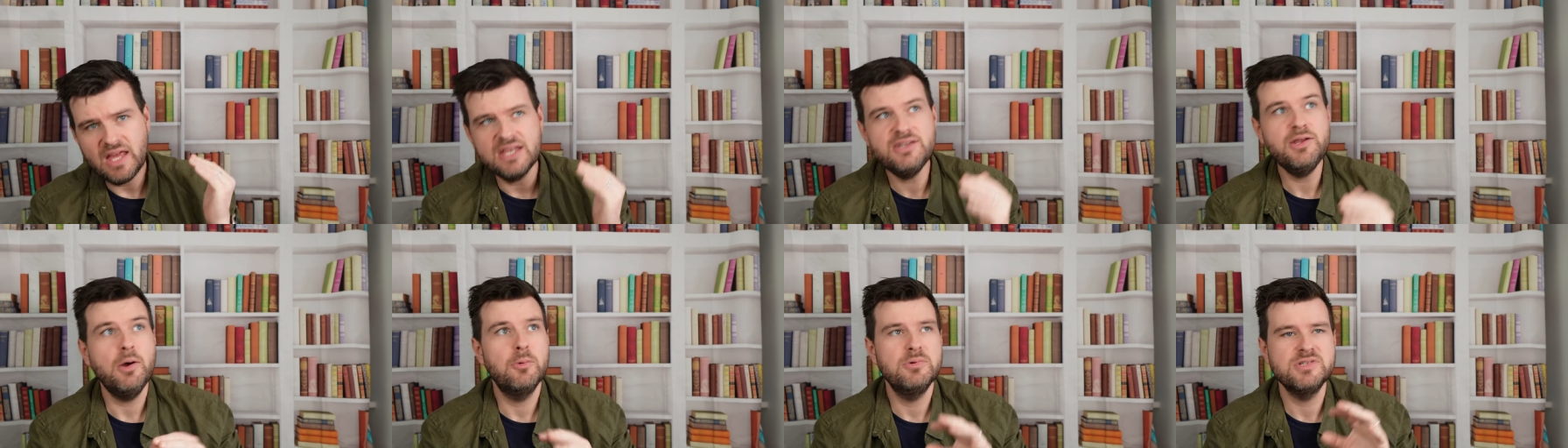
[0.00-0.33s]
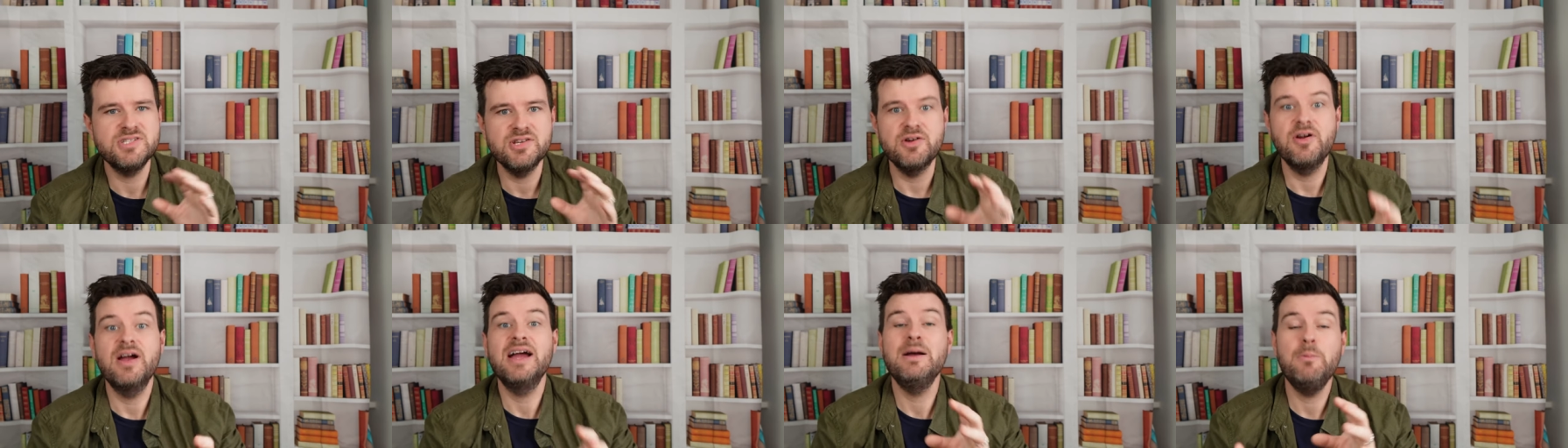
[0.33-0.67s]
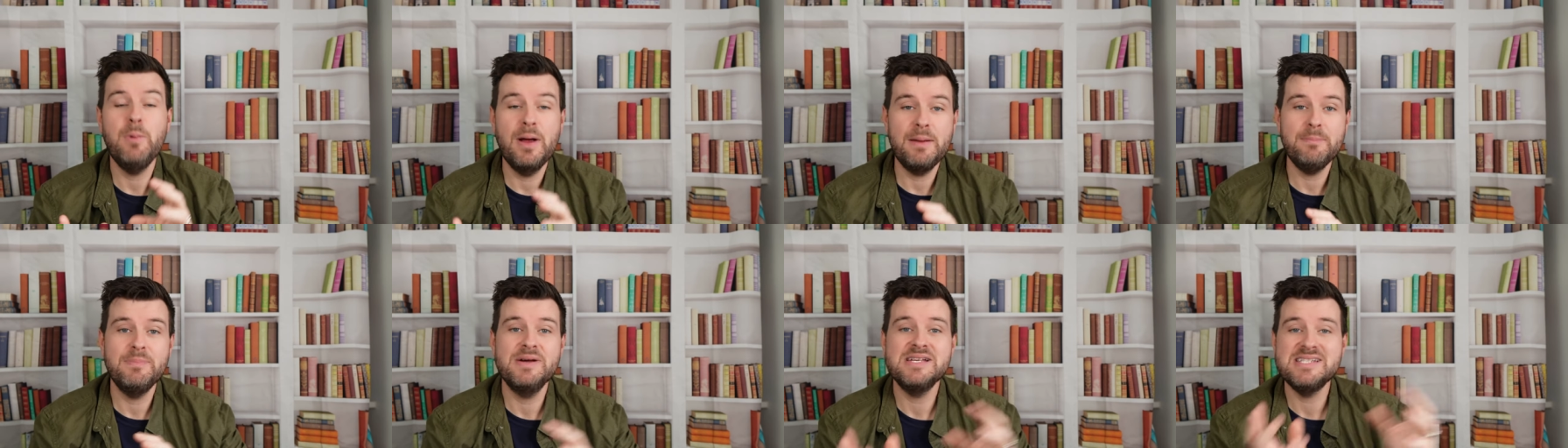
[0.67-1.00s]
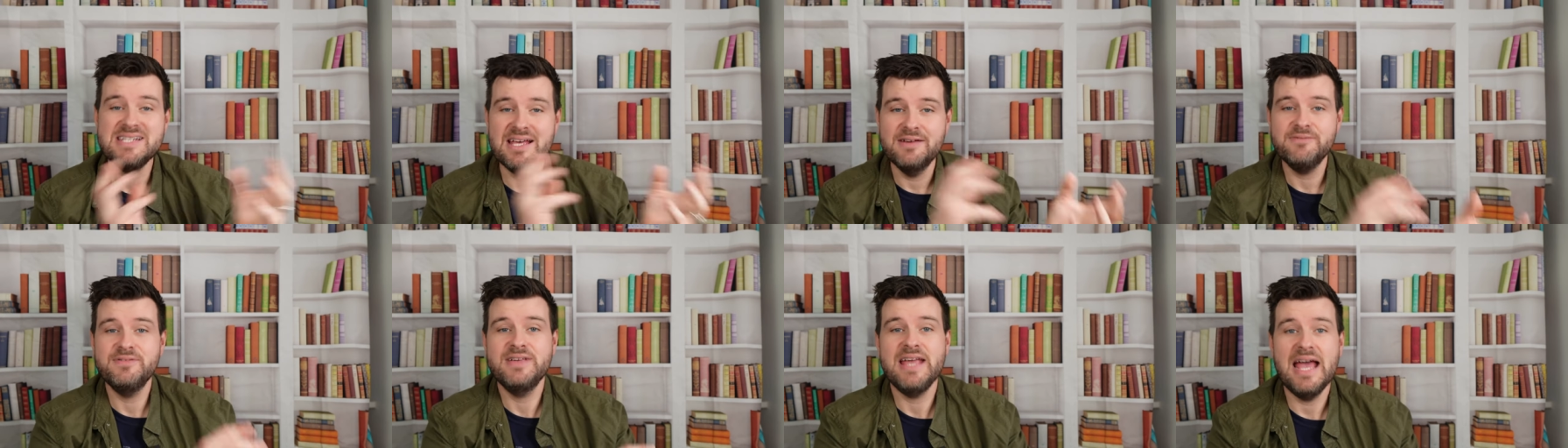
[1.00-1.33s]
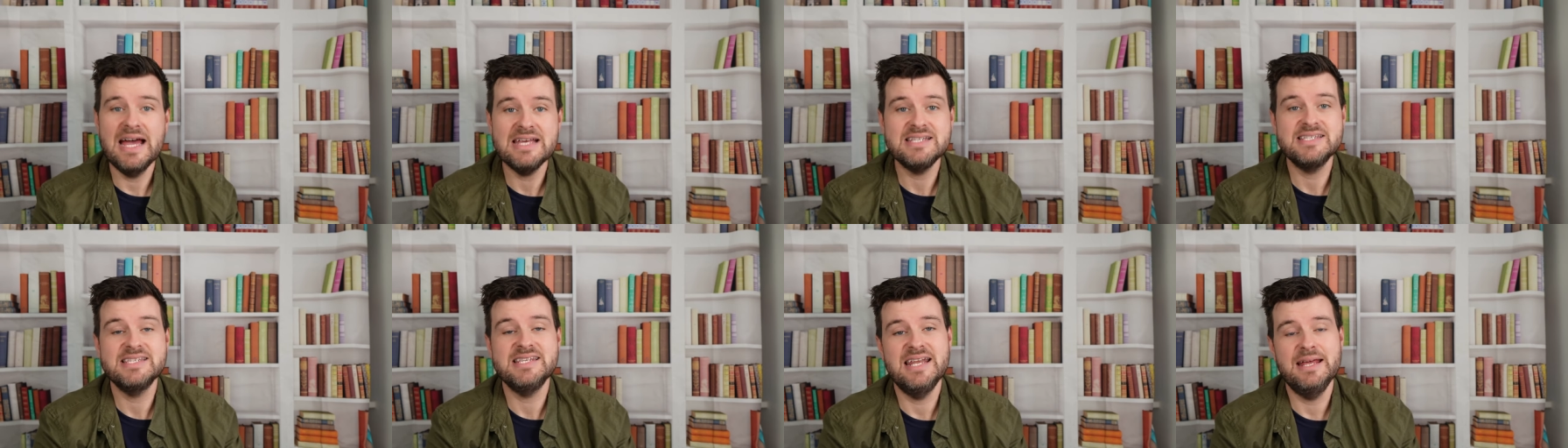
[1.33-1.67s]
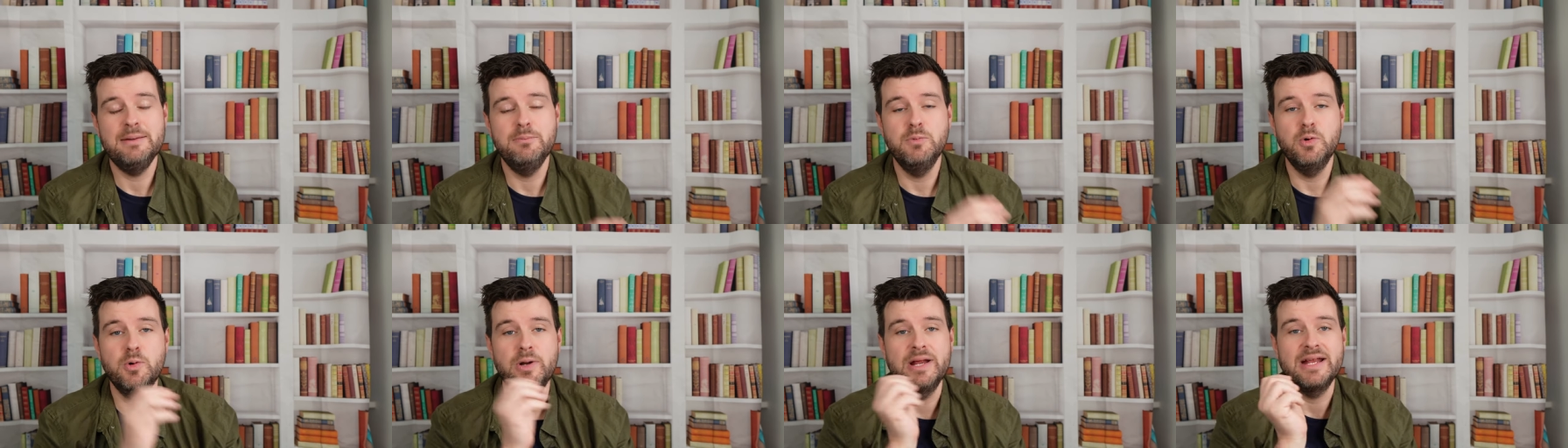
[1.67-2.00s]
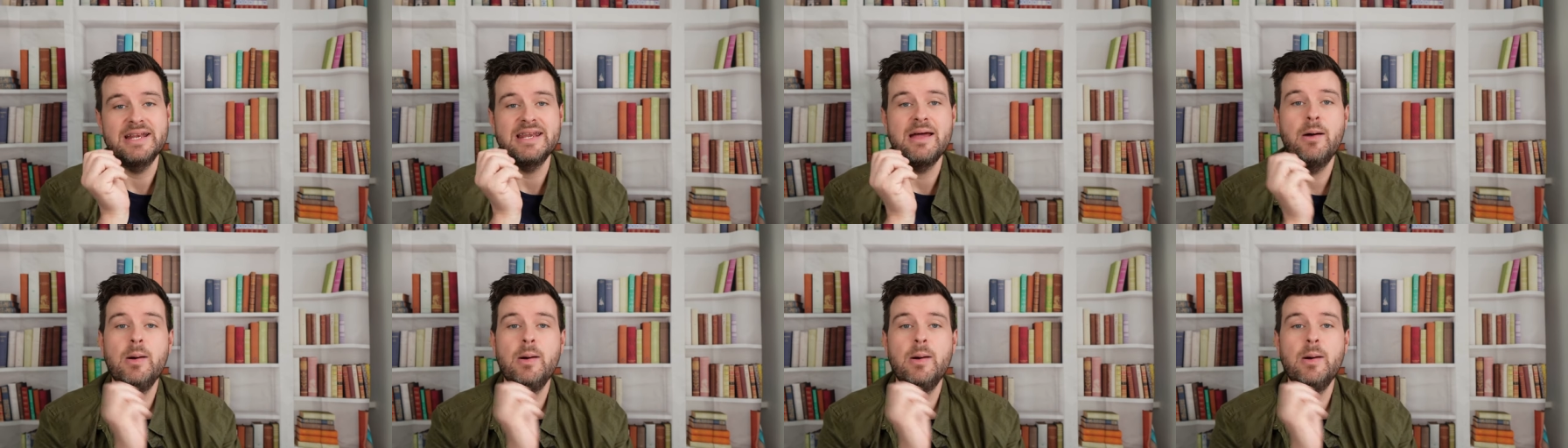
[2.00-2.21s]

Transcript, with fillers: No, sorry, I weighed myself yesterday morning.